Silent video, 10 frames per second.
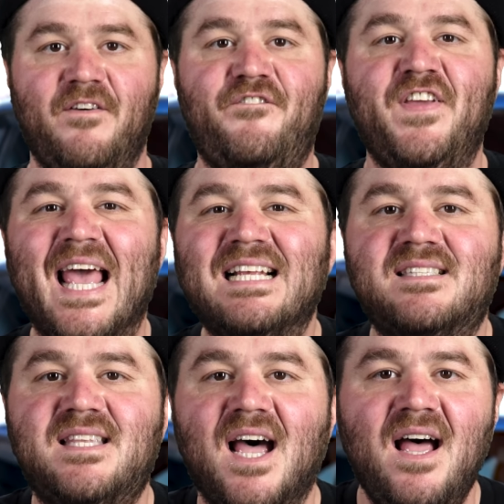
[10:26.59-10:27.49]
the
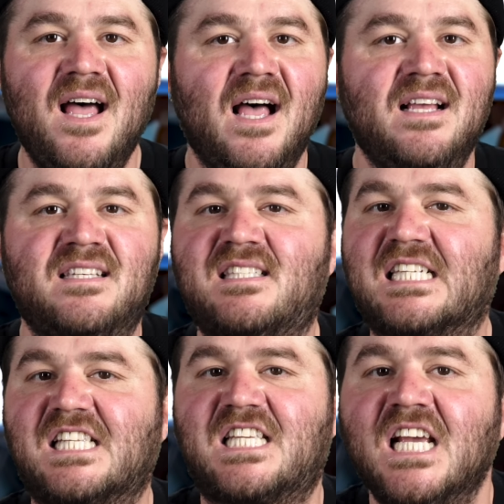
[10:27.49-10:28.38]
Fiesta
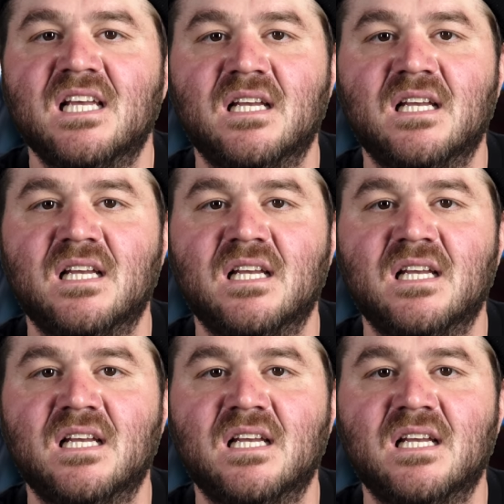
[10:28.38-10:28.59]
S T.